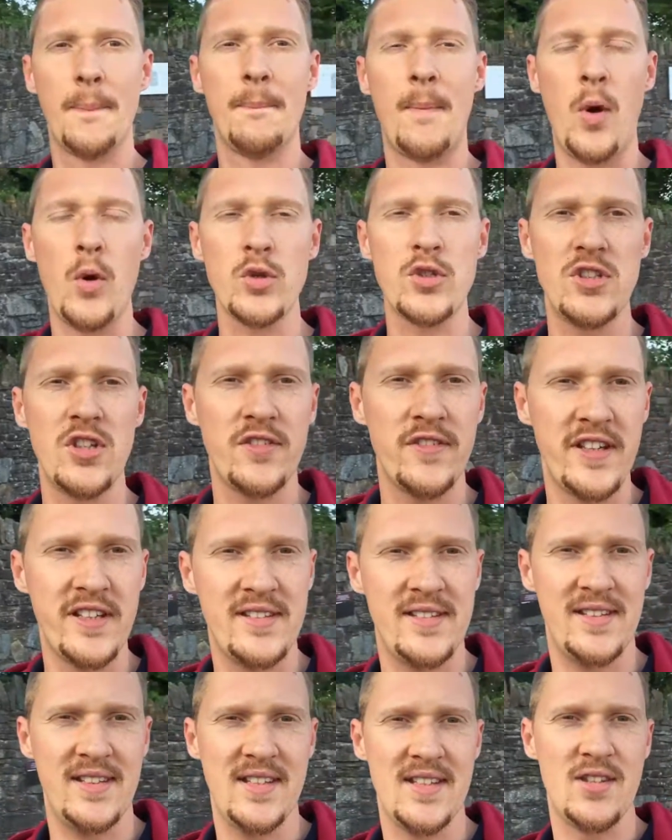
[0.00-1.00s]
Most of
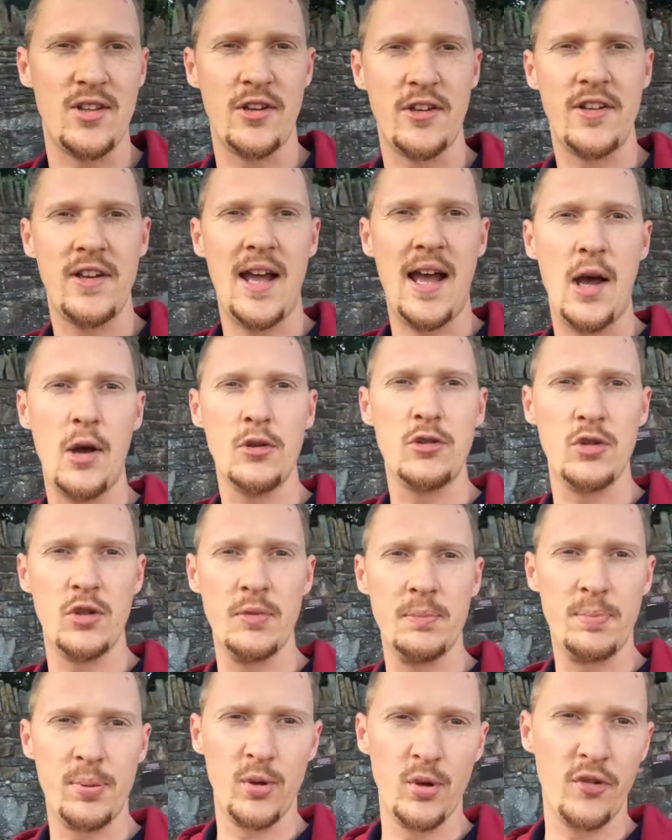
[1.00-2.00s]
it is on how to
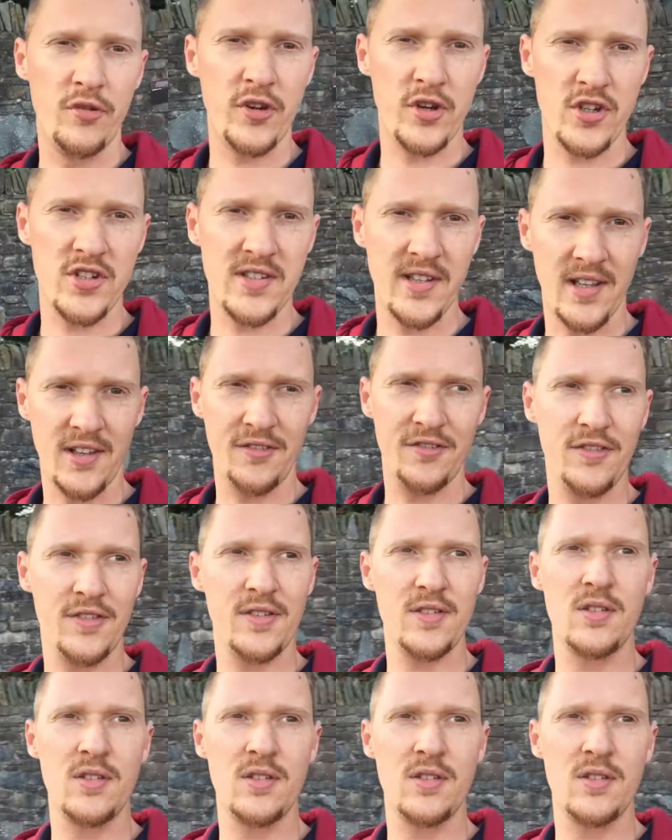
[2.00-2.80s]
improve yourself.